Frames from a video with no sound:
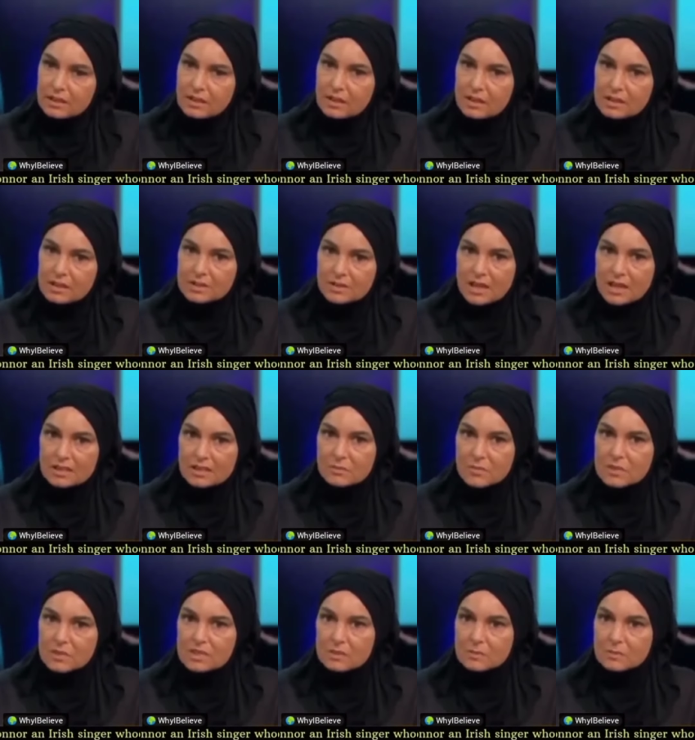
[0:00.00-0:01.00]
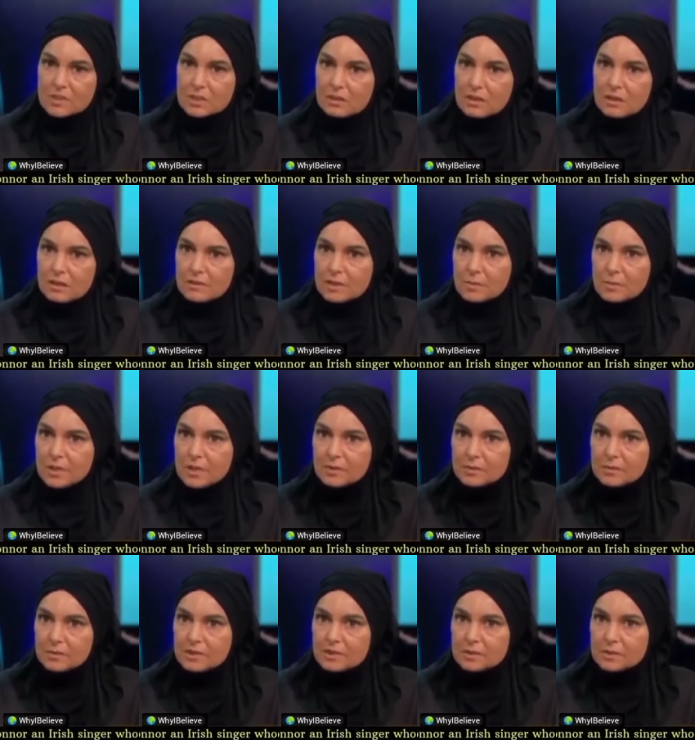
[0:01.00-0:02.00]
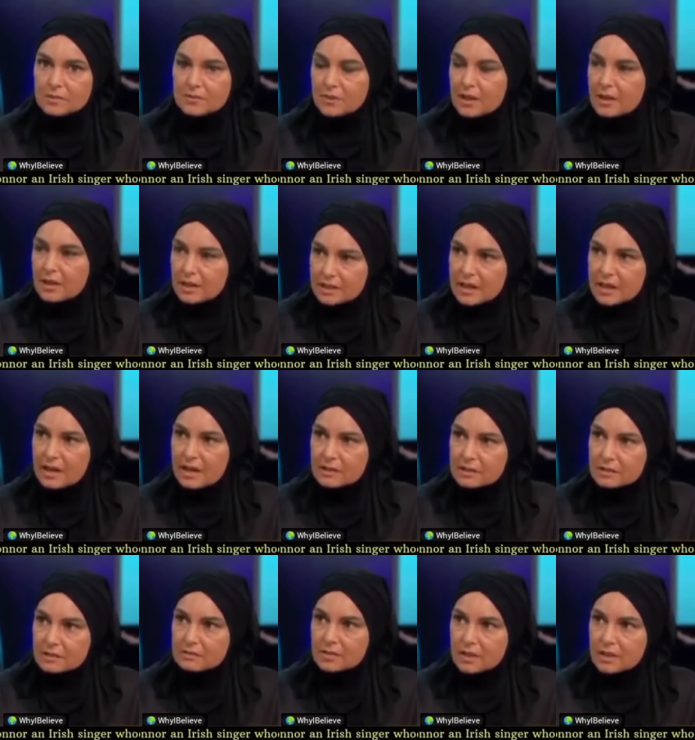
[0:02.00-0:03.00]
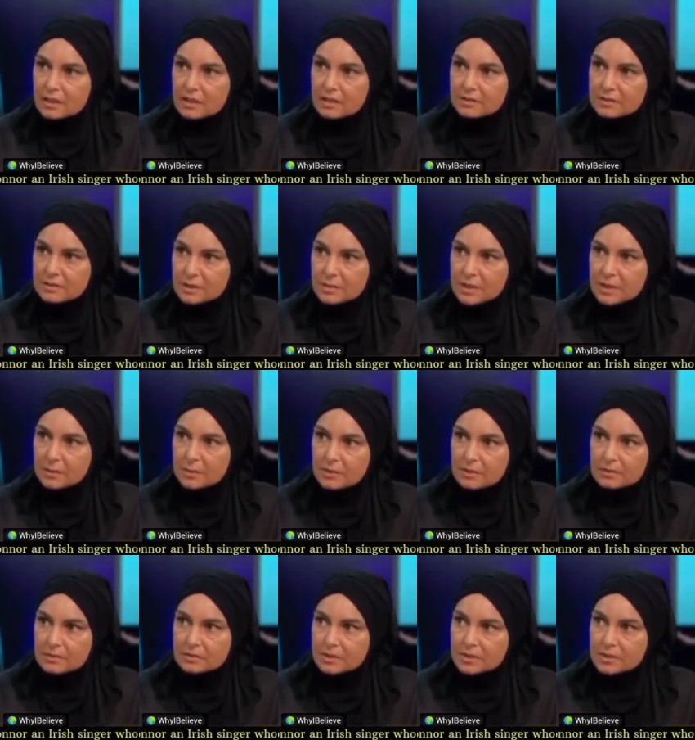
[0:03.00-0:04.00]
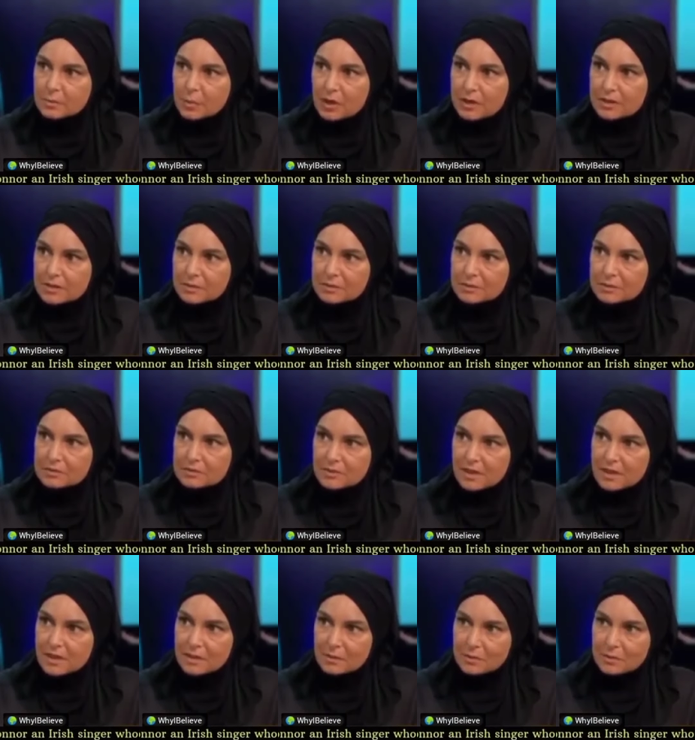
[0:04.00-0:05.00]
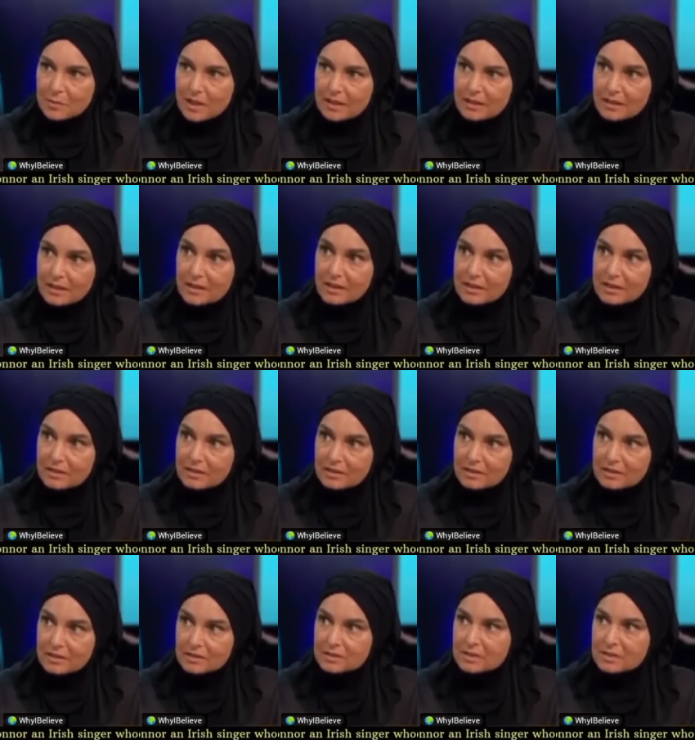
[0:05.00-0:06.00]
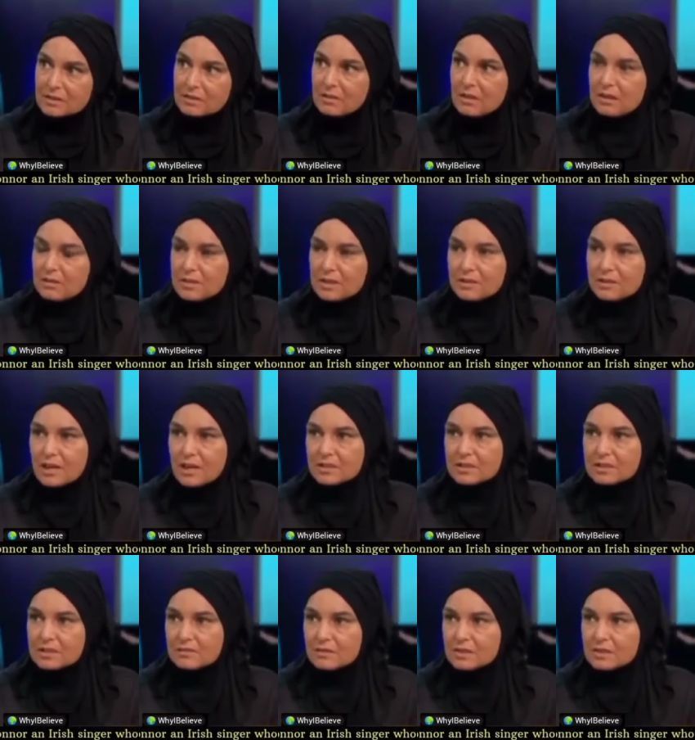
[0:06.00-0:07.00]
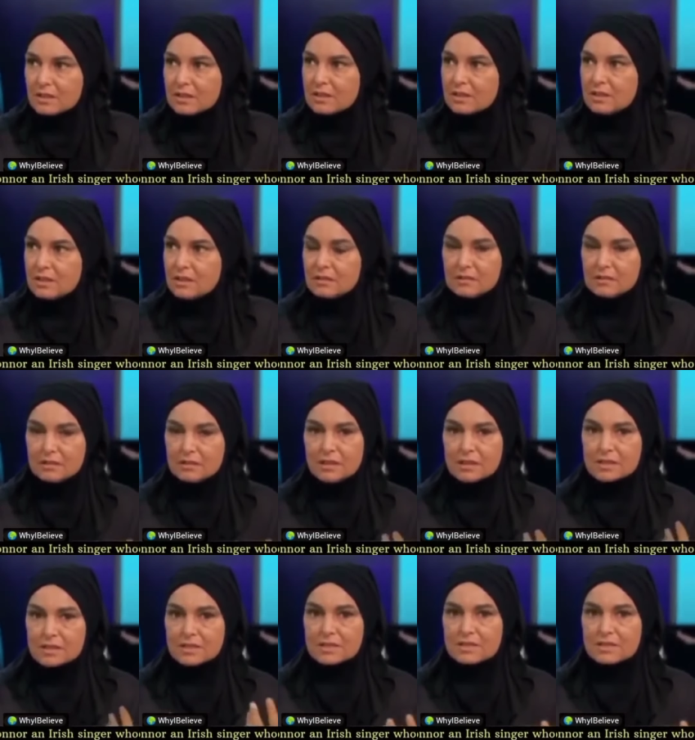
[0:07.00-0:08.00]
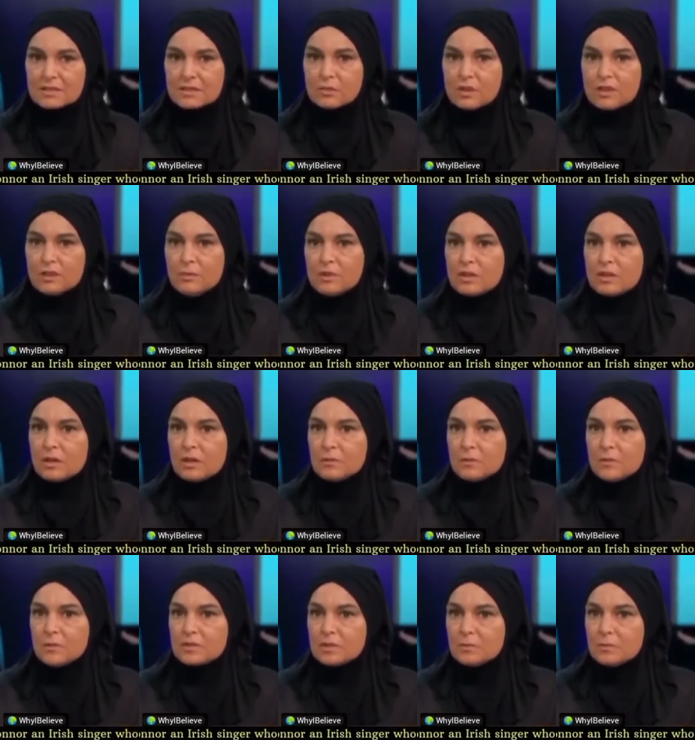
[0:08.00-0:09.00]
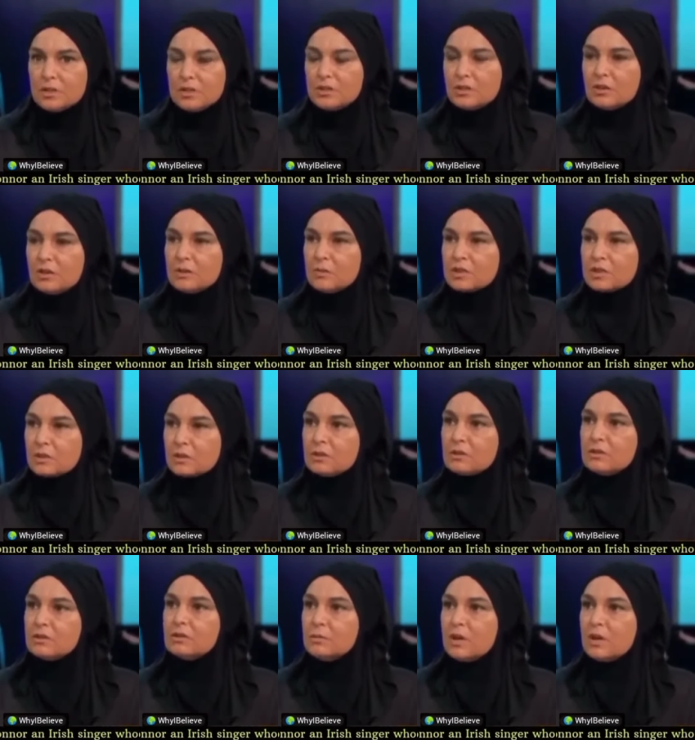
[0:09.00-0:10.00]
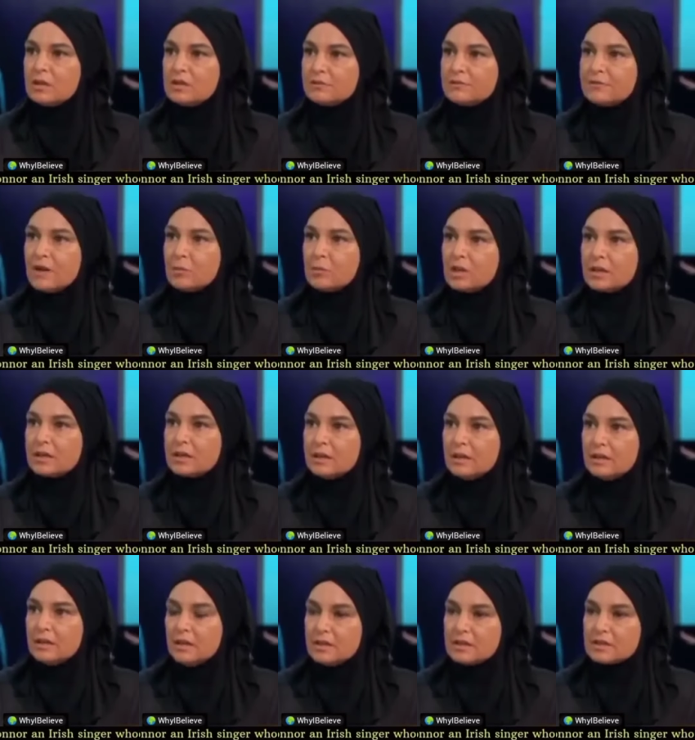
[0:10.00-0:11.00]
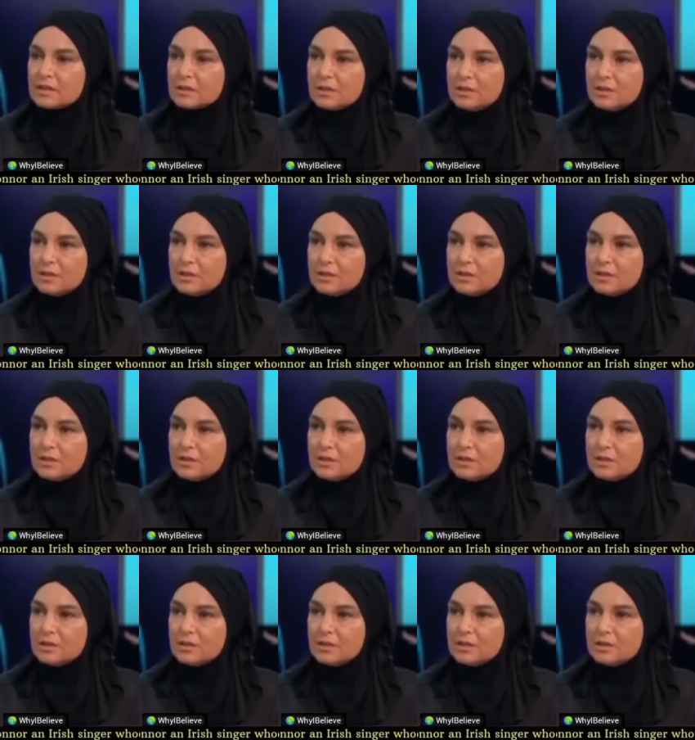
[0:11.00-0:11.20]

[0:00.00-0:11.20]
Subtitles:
Nice reaction. Muslims are lovely people. Muslims are very tender and very loving people, despite what anyone may think, you know. So a lovely reaction. But you're their sister. When you become a Muslim, you join what's called Ummah, the family. So